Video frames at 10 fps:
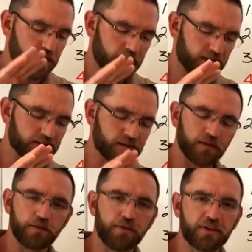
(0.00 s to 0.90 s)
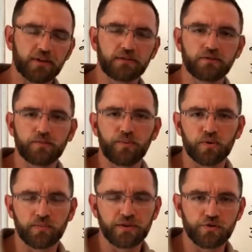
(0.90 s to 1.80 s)
It's another thing to put
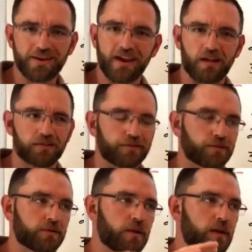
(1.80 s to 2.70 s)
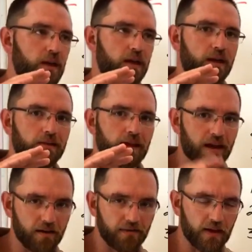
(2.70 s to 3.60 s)
them in your calendar and
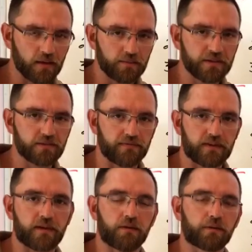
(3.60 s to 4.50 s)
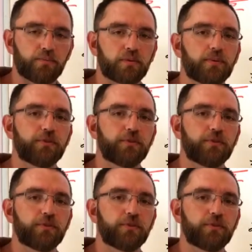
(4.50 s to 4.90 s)
have elements of accountability.